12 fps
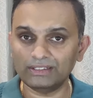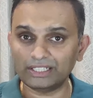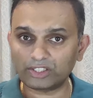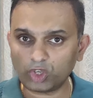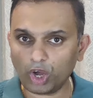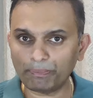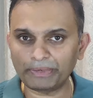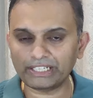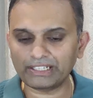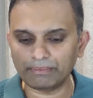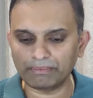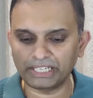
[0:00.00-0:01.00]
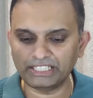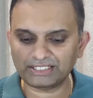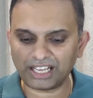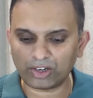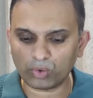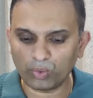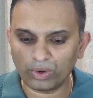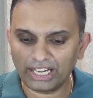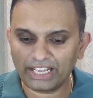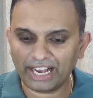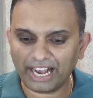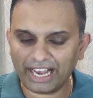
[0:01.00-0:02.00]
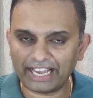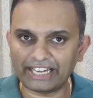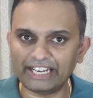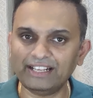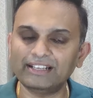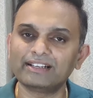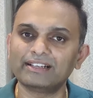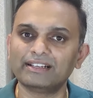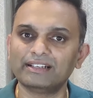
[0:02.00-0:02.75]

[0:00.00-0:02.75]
The top 10 companies are only hiring